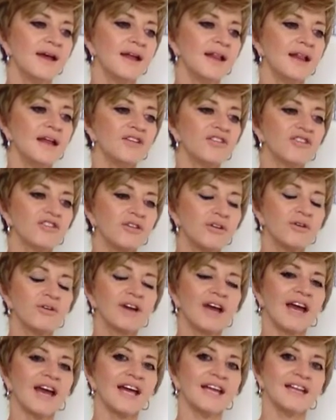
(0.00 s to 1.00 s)
Let's look
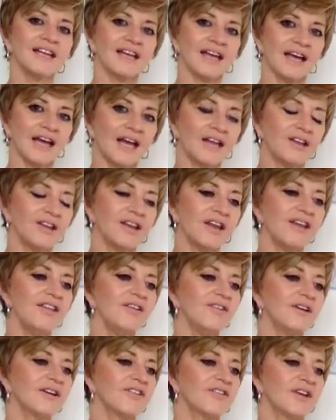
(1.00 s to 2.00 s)
at
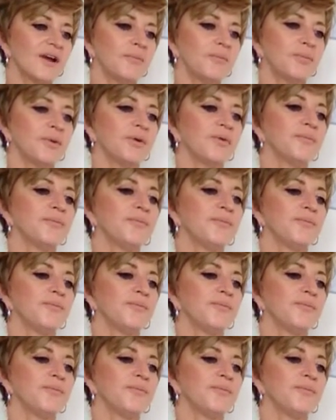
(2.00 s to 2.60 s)
another example.